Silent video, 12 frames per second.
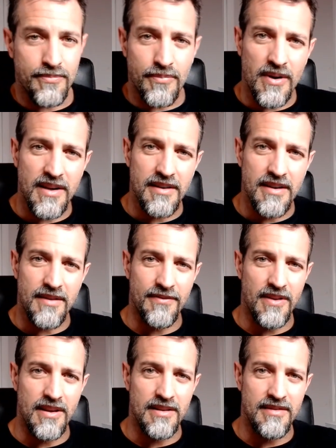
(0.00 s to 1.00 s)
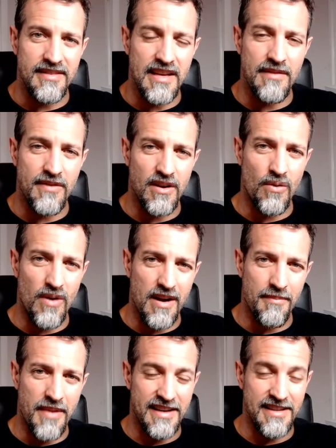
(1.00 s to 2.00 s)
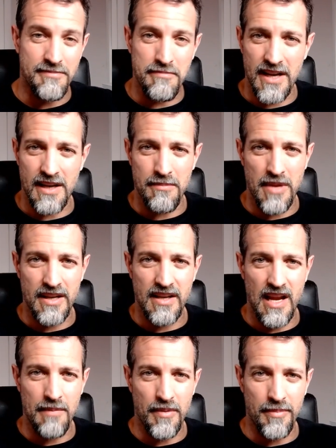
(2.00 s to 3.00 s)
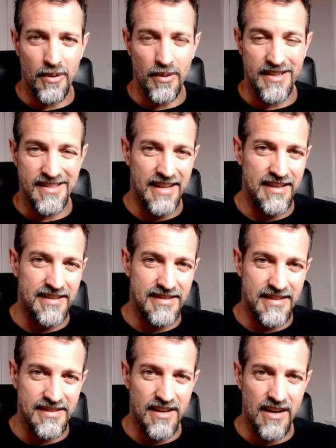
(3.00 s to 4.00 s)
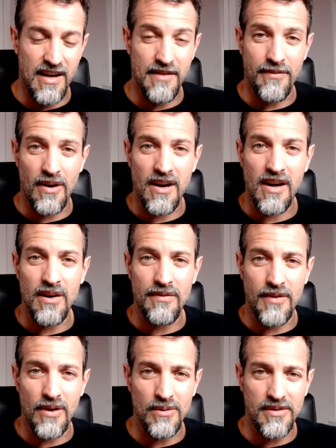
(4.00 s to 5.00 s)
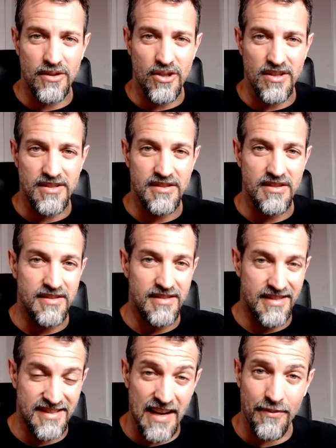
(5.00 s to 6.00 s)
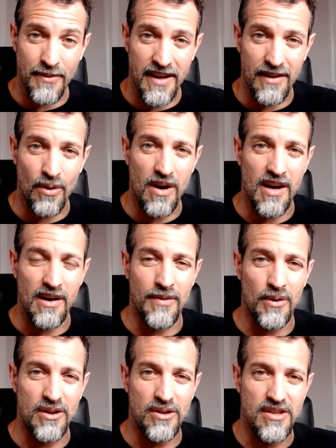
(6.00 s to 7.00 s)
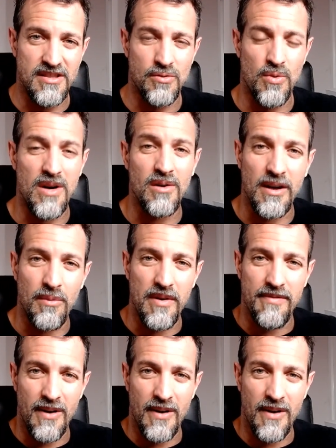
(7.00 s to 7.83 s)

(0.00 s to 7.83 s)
pretty nifty DVOM has many, many capabilities, and it's designed for higher voltages, to safely handle higher voltages as well, like we